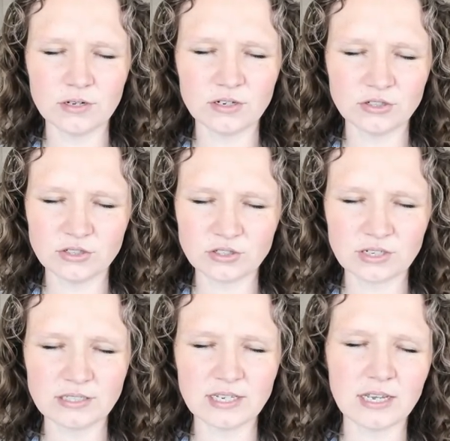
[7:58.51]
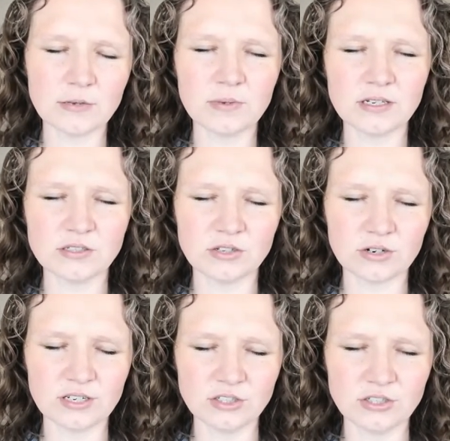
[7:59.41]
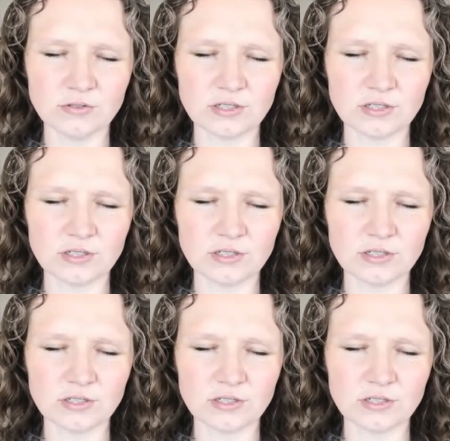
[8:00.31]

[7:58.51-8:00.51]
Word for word: You're just going to take me into your issues